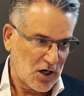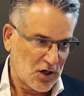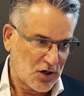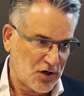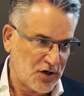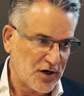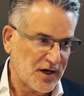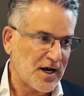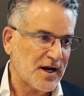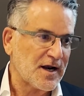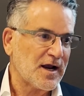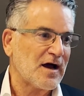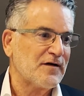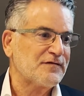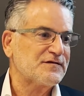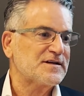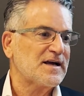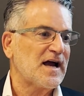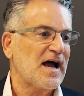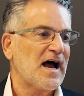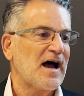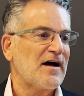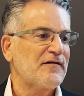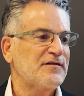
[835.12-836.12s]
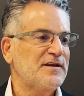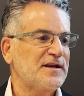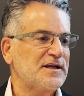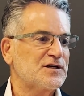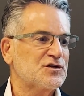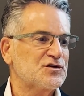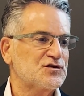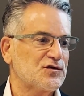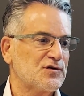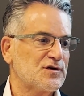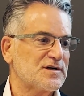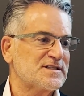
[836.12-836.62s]
good enough to have the
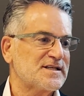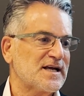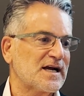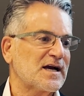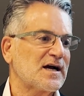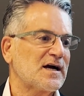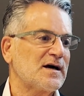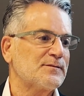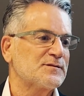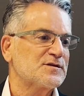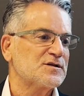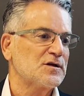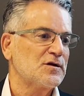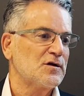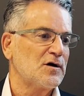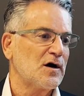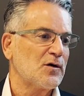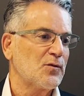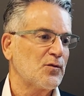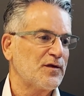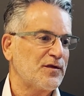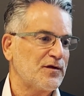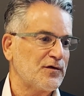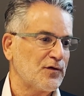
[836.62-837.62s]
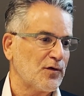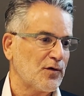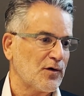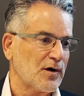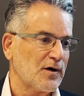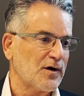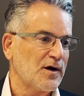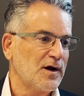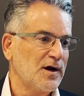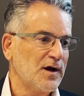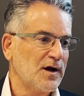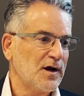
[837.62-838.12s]
insurance that comes along with
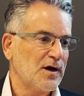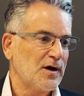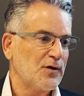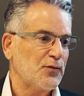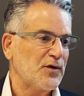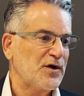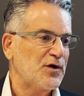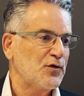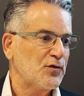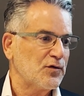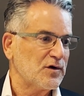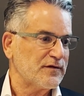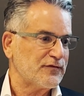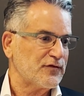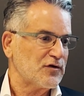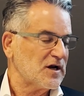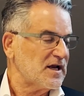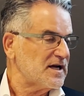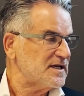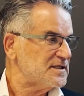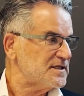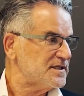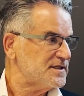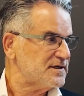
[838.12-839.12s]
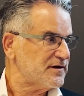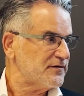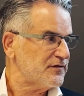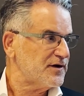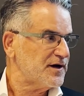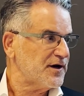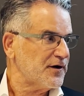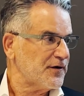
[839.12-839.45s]
your renewal of your license every